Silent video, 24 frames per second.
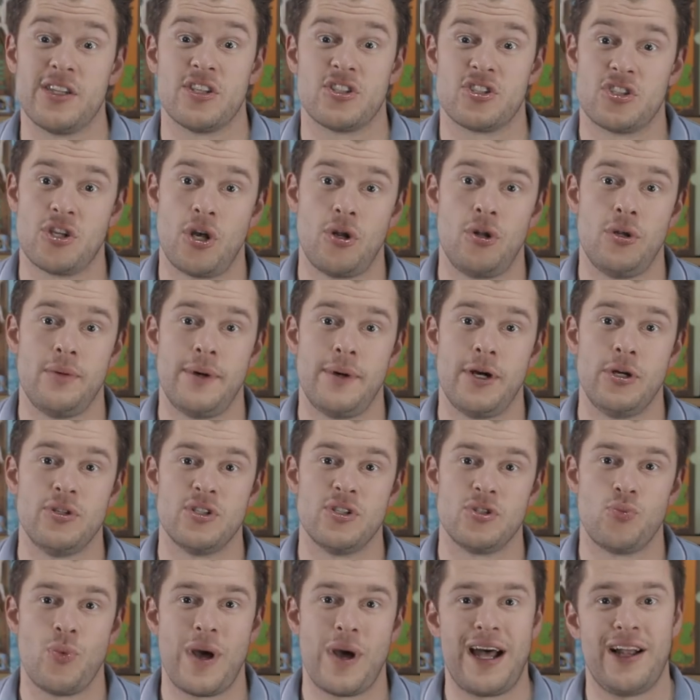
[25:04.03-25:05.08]
the solo mode
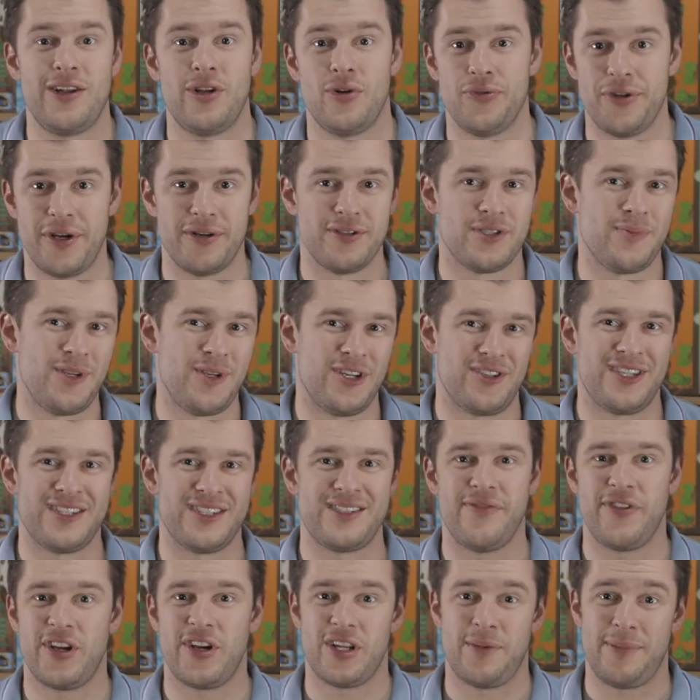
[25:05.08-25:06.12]
as well, although to be
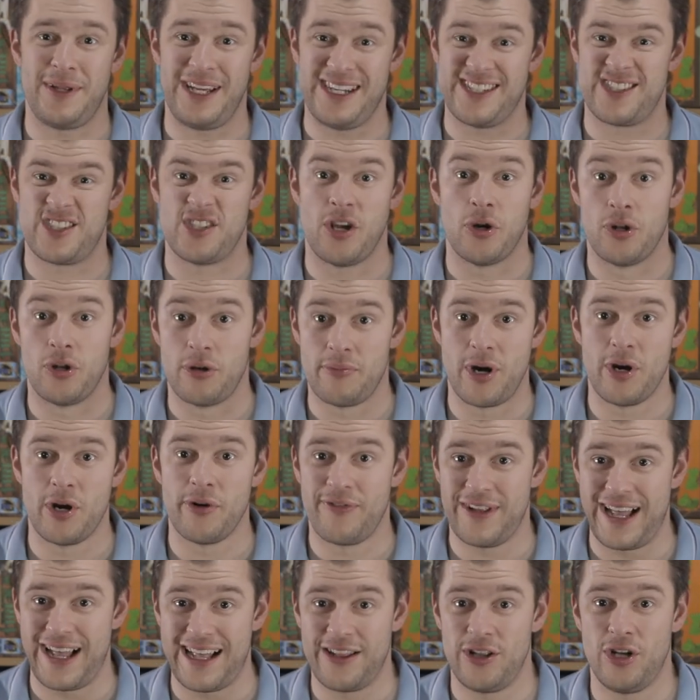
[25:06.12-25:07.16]
honest, if you're going to play a solo
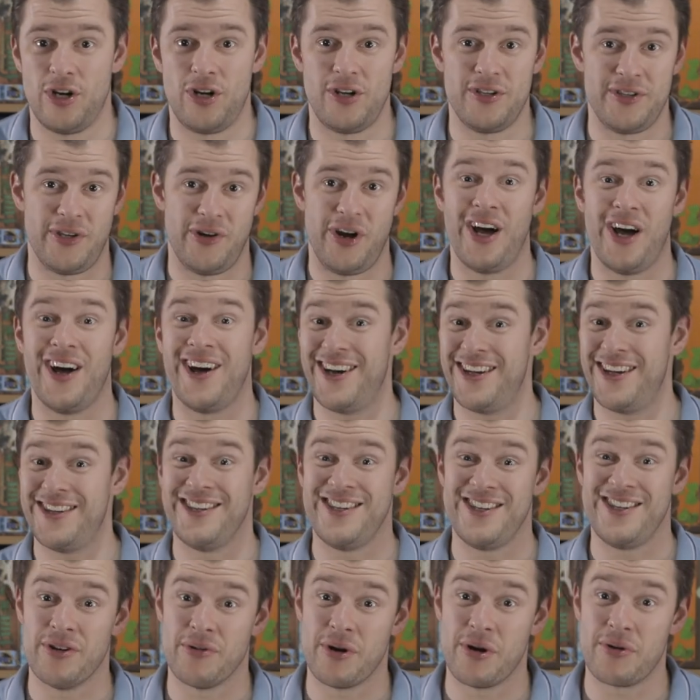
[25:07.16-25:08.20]
mode for that long, there are other
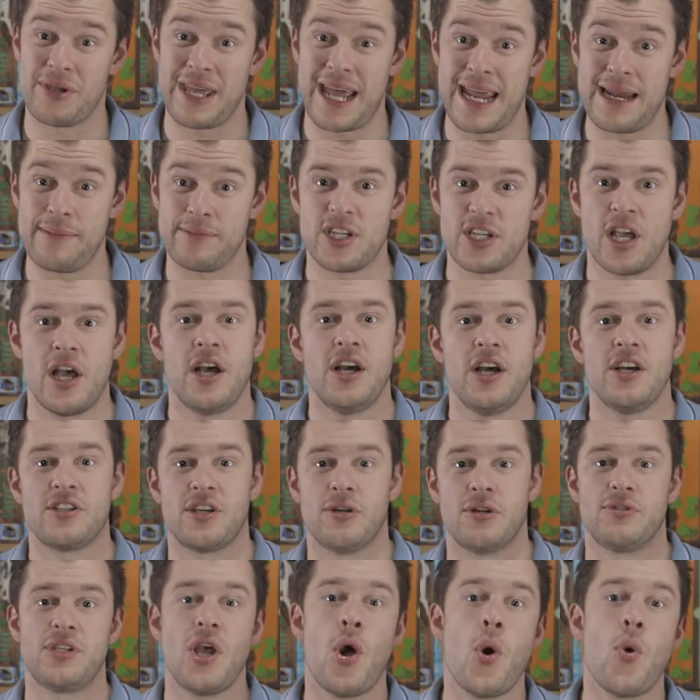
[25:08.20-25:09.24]
Euro games.
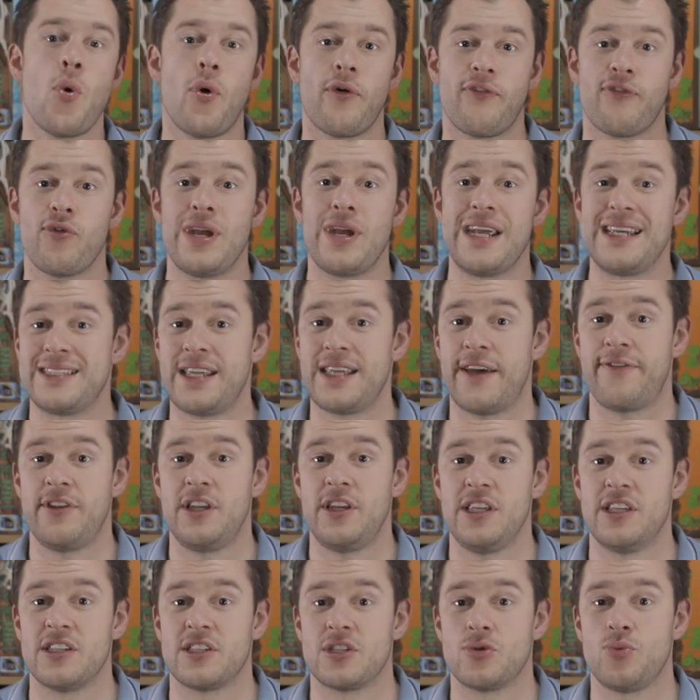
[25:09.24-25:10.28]
So two or three is
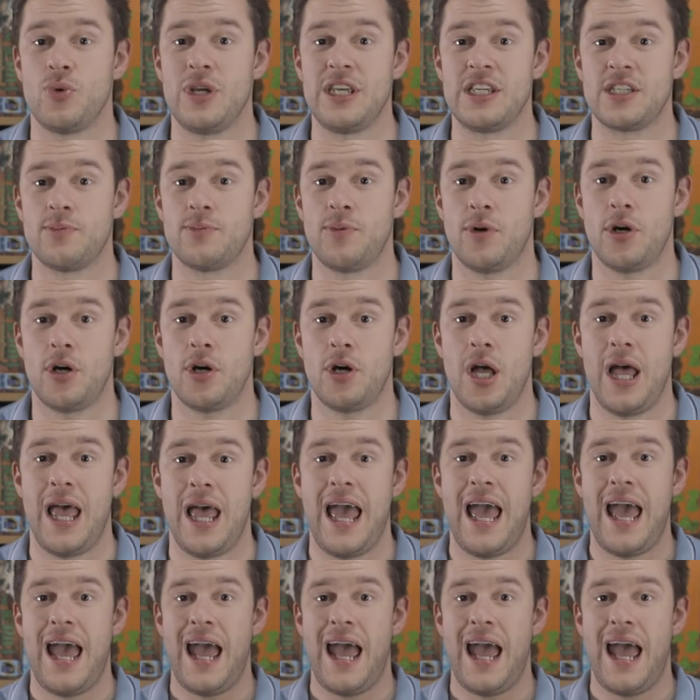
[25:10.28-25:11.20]
definitely the sweet spot.